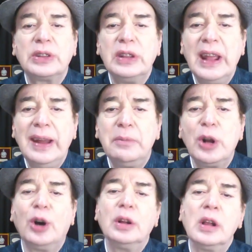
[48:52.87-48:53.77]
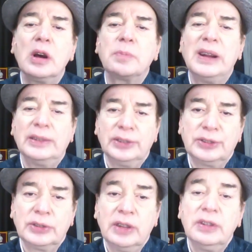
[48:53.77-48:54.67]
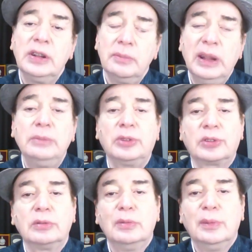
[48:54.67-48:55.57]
named all her plants, given them names,